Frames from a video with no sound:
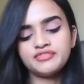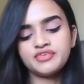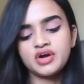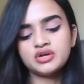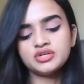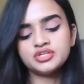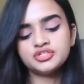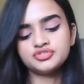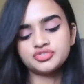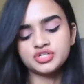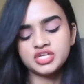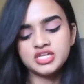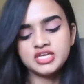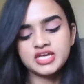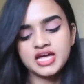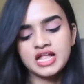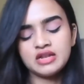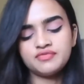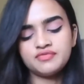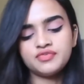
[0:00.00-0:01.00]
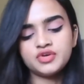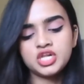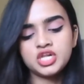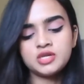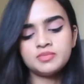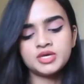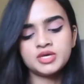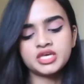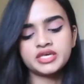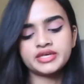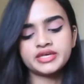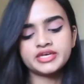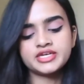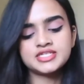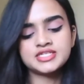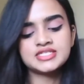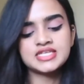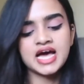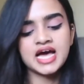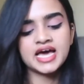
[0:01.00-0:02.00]
found it really helpful
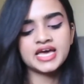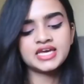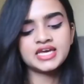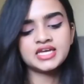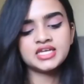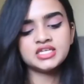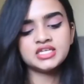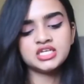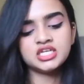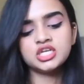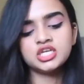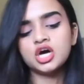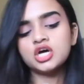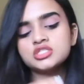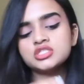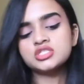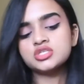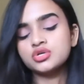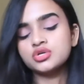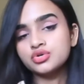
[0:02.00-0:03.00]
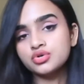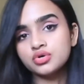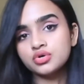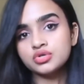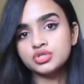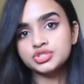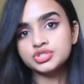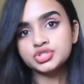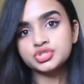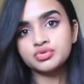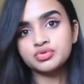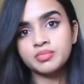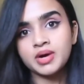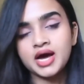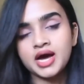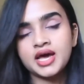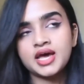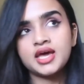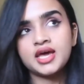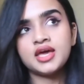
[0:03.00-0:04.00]
because I need not scroll through
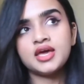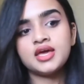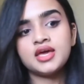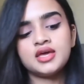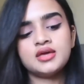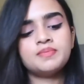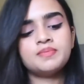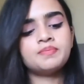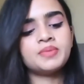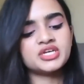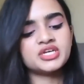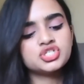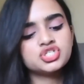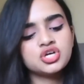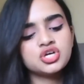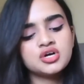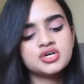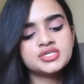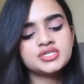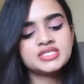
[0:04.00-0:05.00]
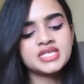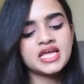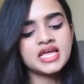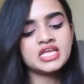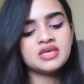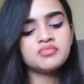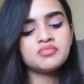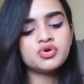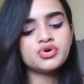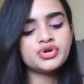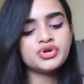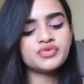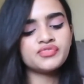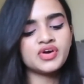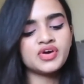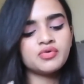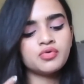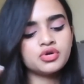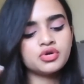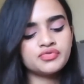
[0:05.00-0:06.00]
my pictures anymore. If
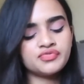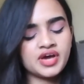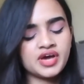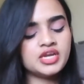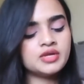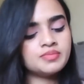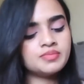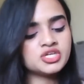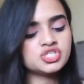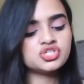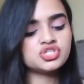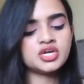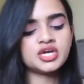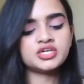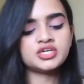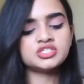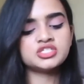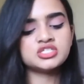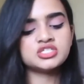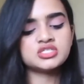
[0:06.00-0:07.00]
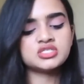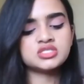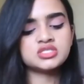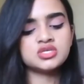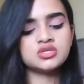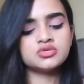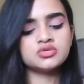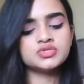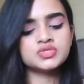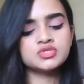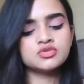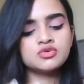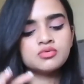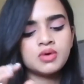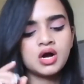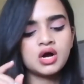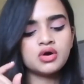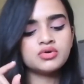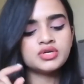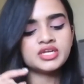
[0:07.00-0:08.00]
I want to find a picture, I could just, you know,
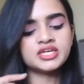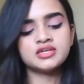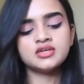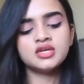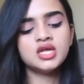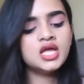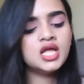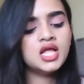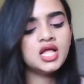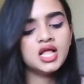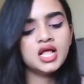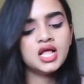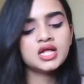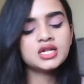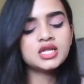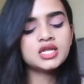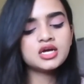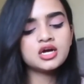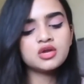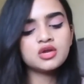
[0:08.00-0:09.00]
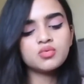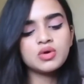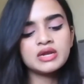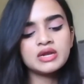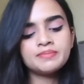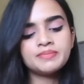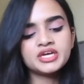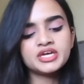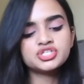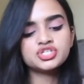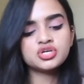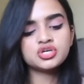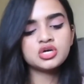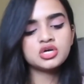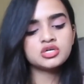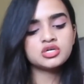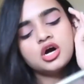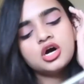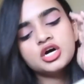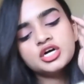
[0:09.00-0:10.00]
zoom out and click on one
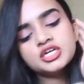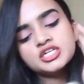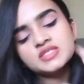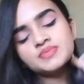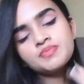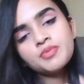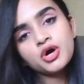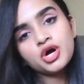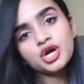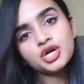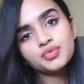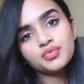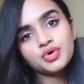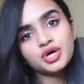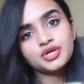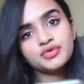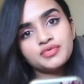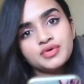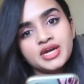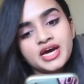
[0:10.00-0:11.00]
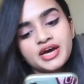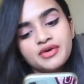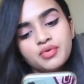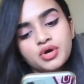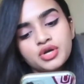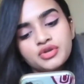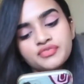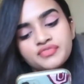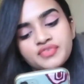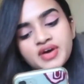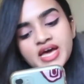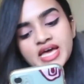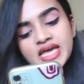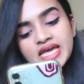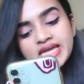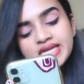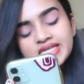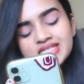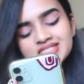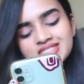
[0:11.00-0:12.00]
picture or spot whatever I want to
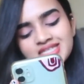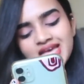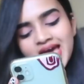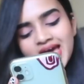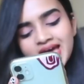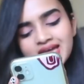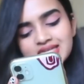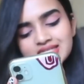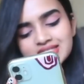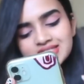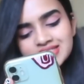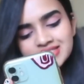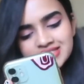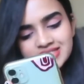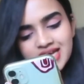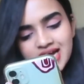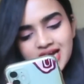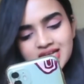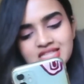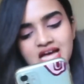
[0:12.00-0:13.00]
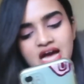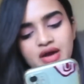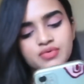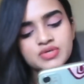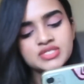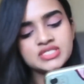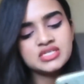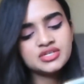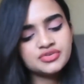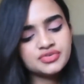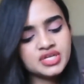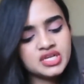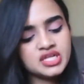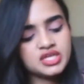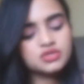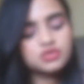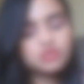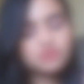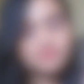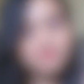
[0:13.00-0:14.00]
find. And yeah, that was a
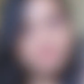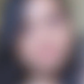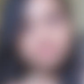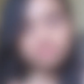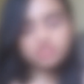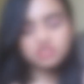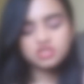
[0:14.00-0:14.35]
really cool feature.